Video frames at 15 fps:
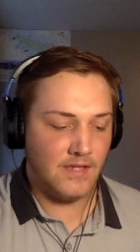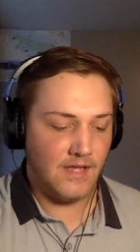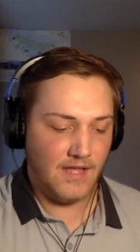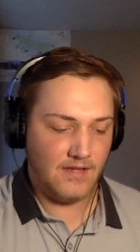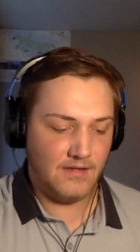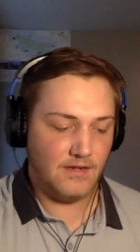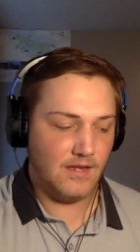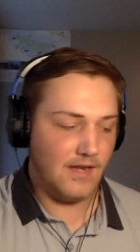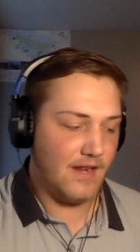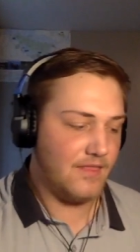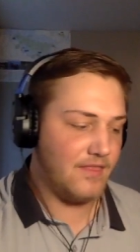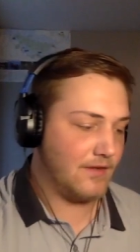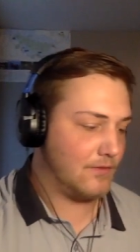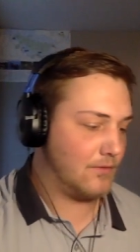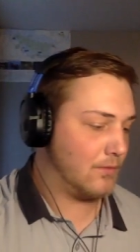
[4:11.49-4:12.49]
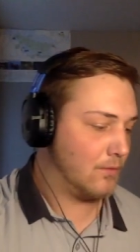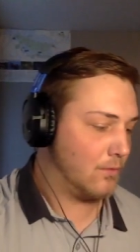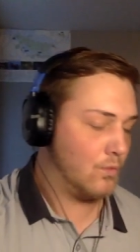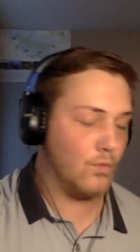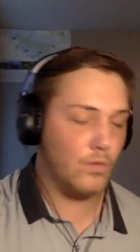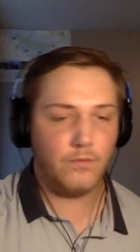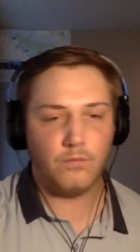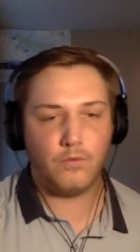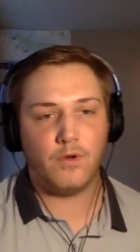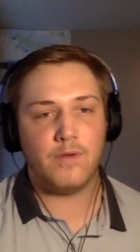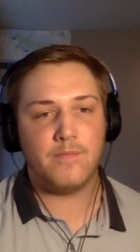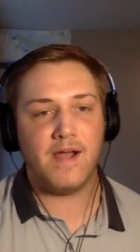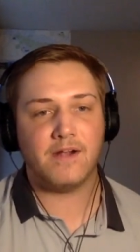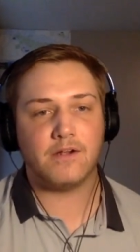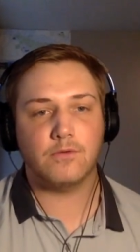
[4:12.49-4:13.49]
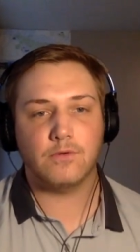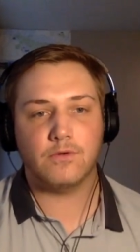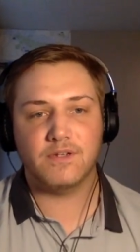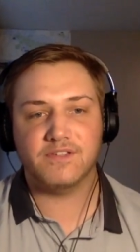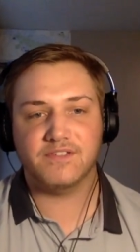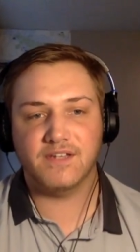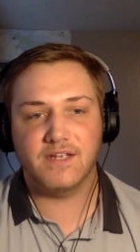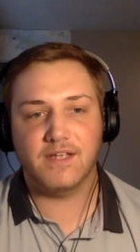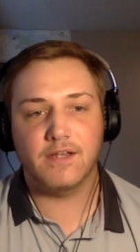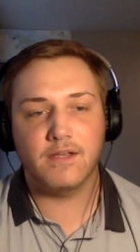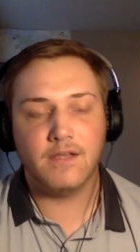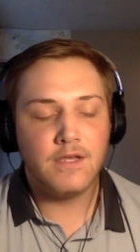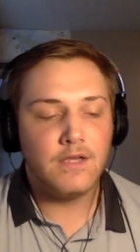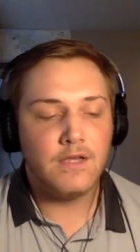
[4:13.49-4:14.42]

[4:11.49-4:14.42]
And I think what Rory McIlroy said